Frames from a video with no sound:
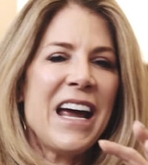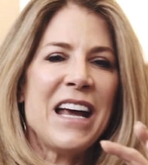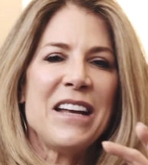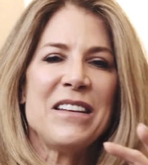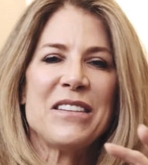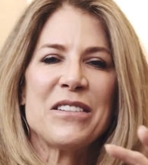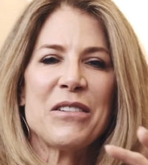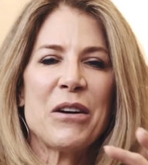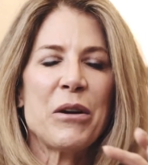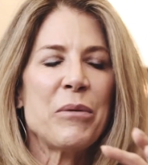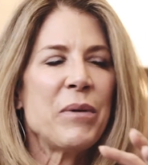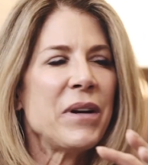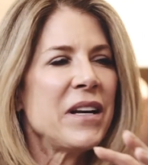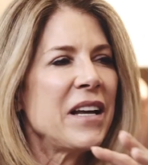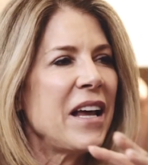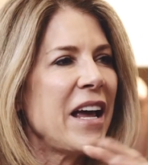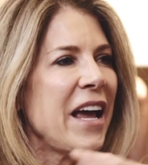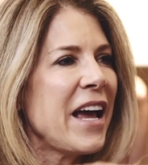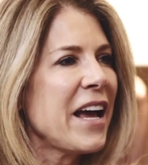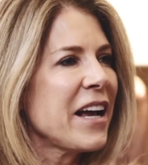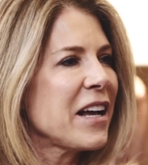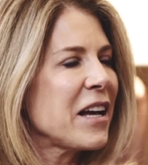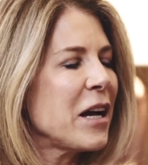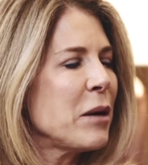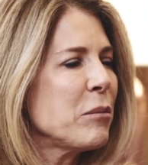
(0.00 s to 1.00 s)
And so I went,
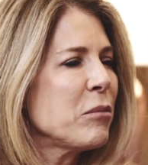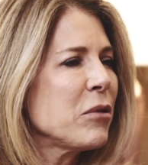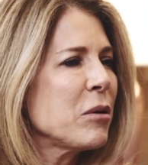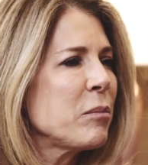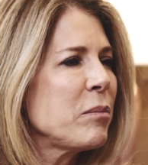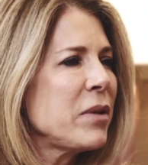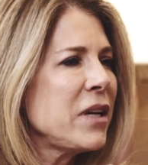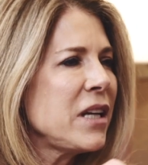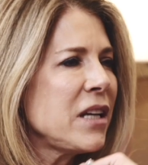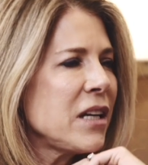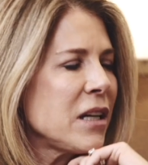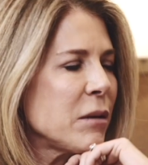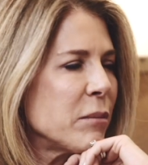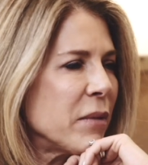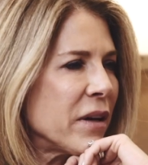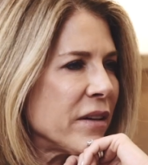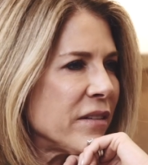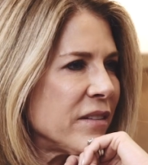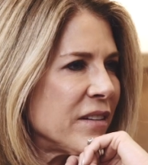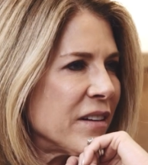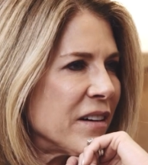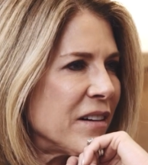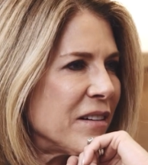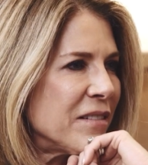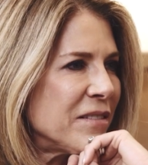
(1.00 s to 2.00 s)
heck, I'm repeating
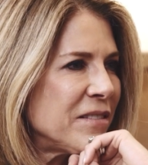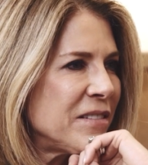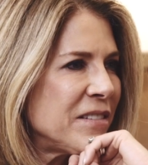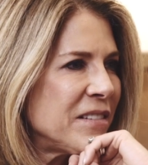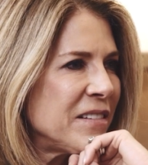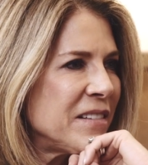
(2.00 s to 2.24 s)
myself.